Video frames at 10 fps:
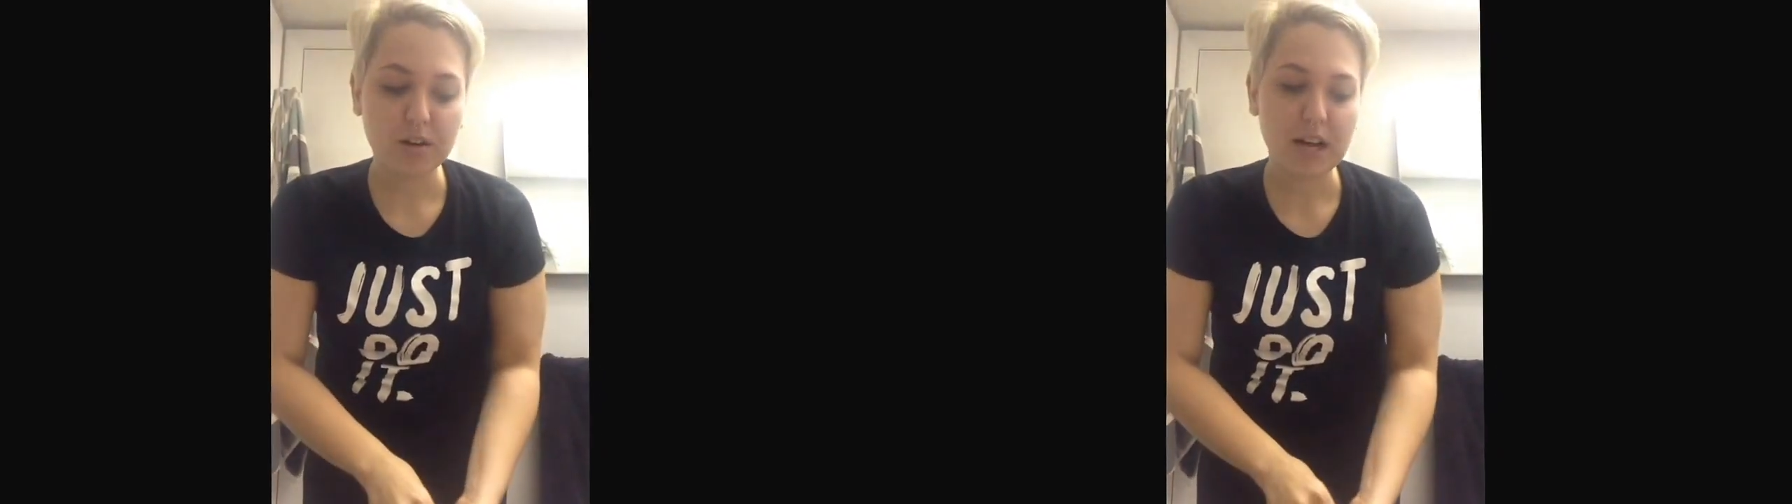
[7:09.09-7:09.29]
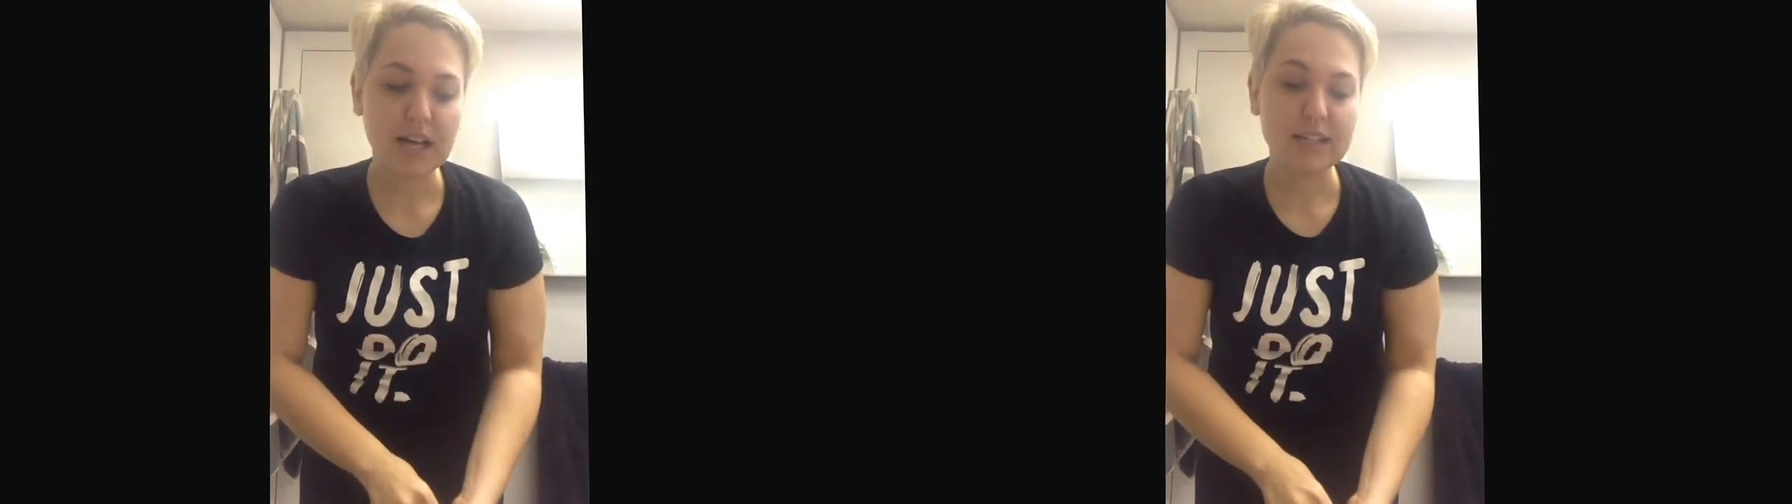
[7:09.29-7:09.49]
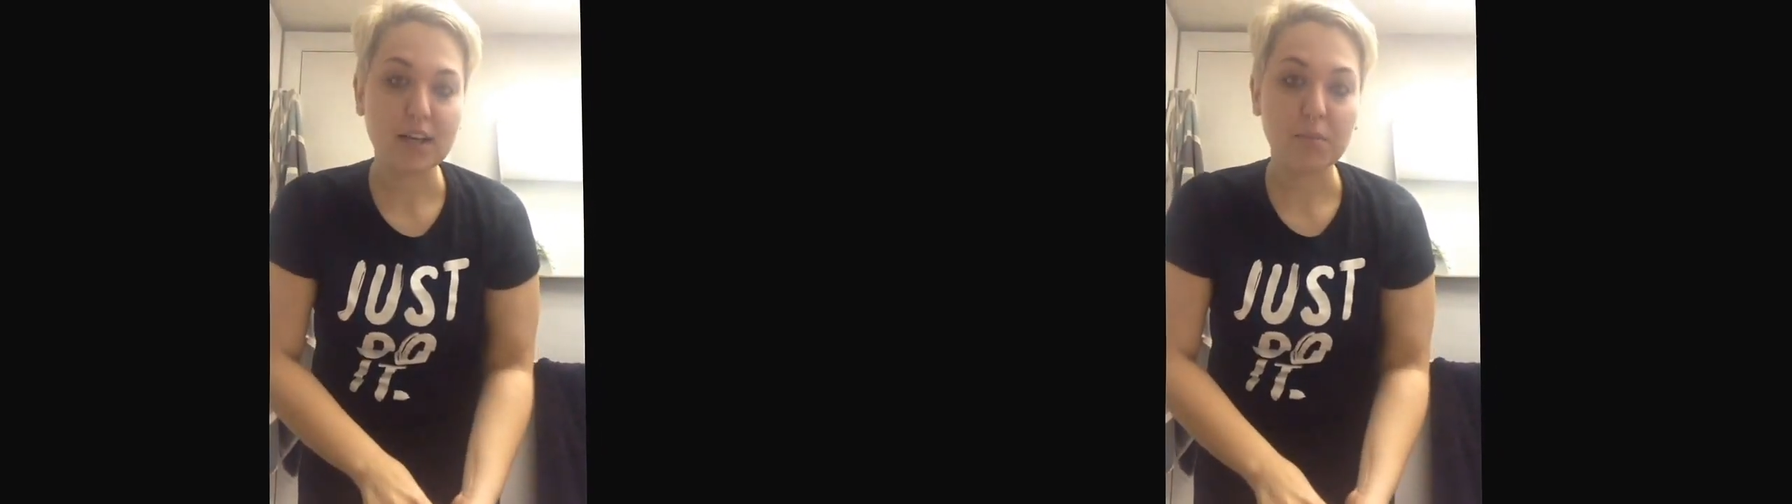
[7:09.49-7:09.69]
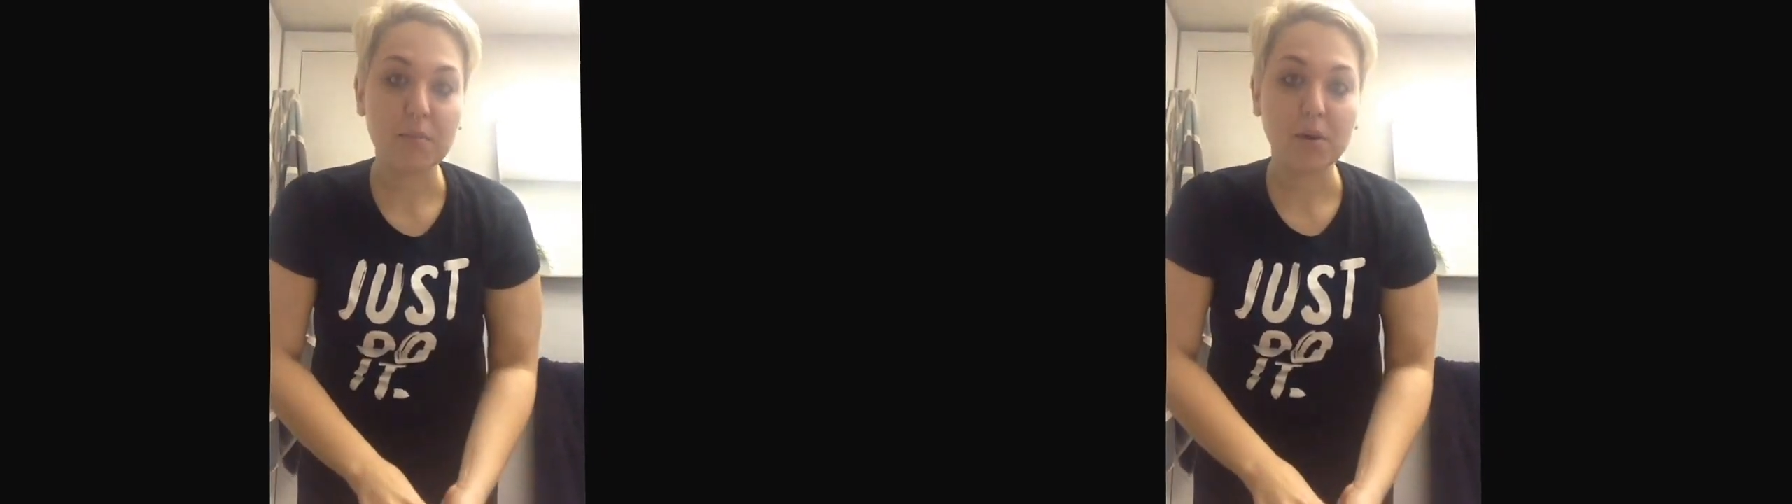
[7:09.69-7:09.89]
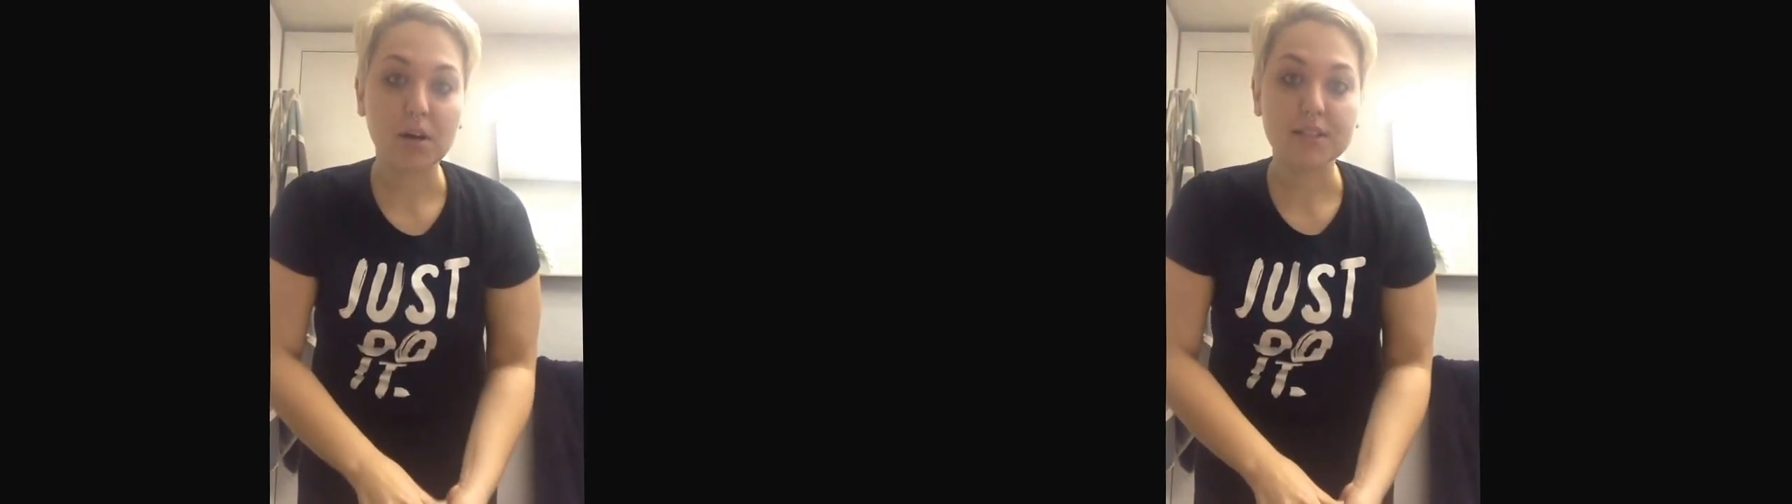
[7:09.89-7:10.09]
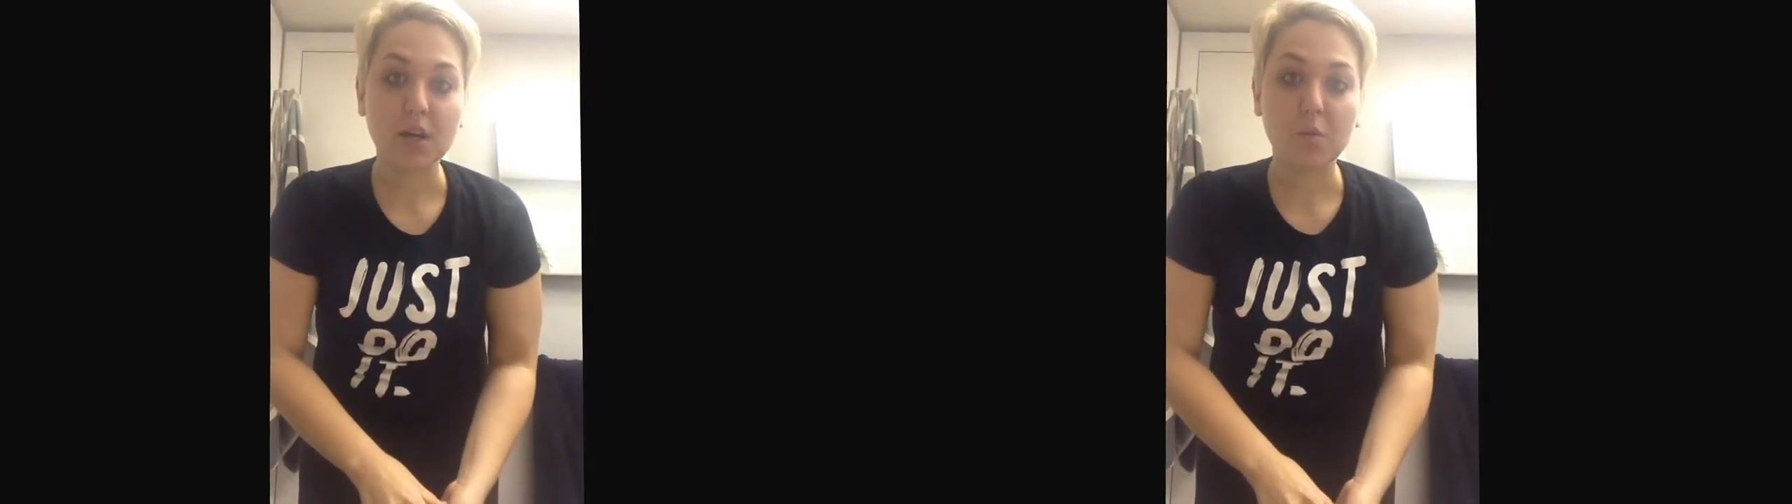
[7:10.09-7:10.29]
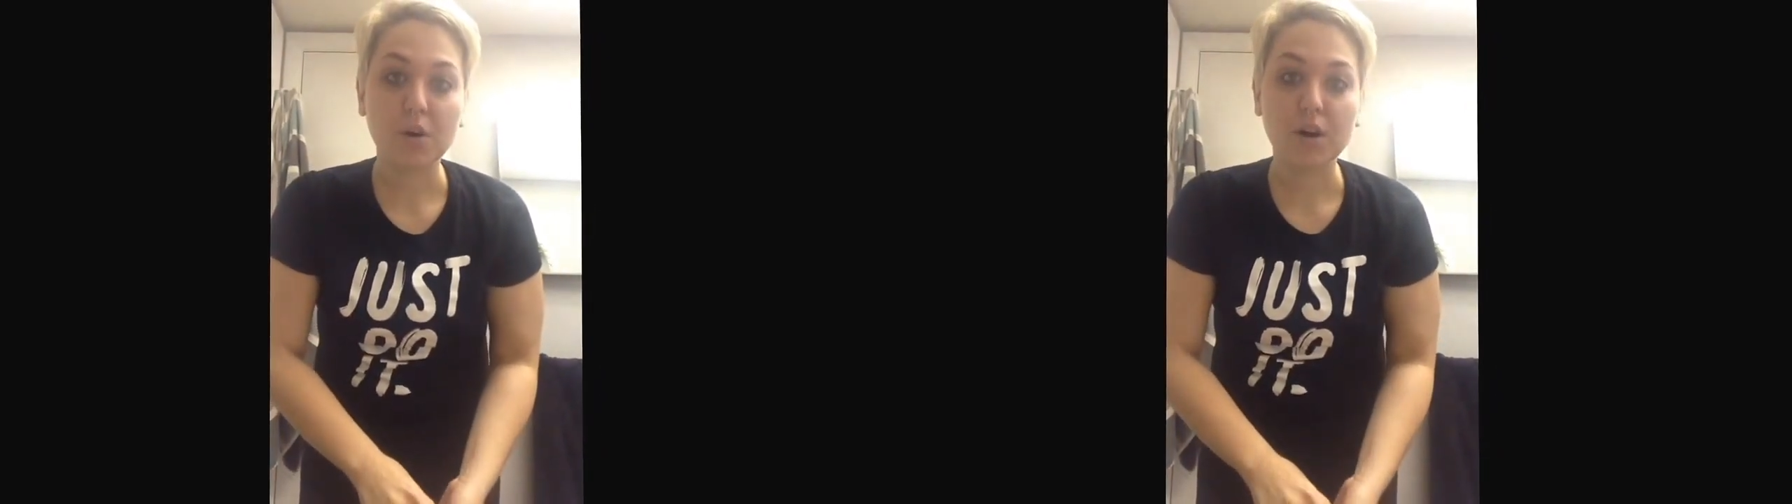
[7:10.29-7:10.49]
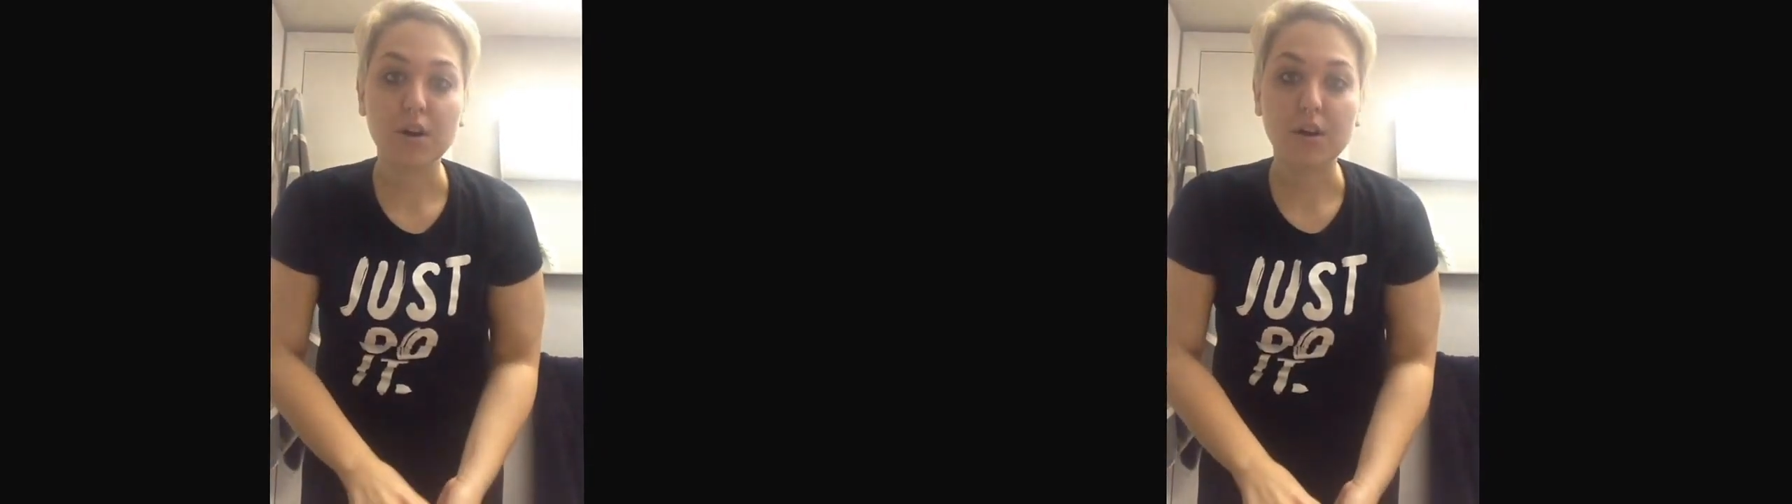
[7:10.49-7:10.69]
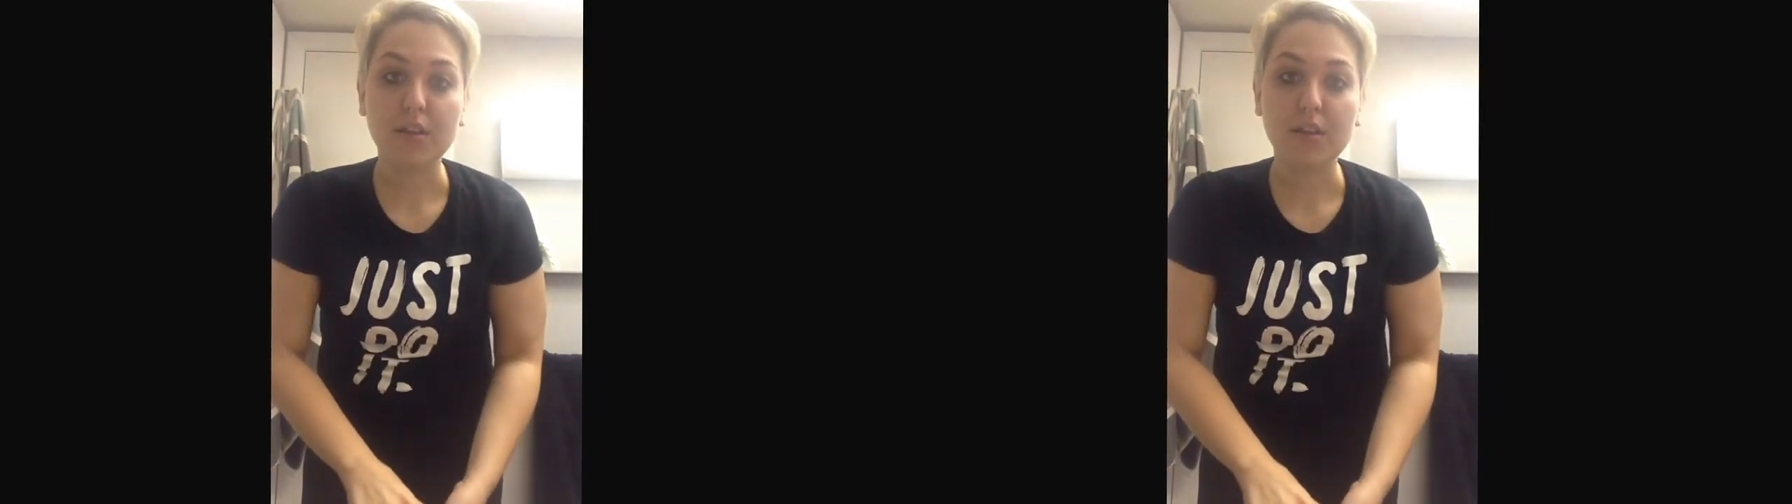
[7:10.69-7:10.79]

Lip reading: I had to tell my boss at work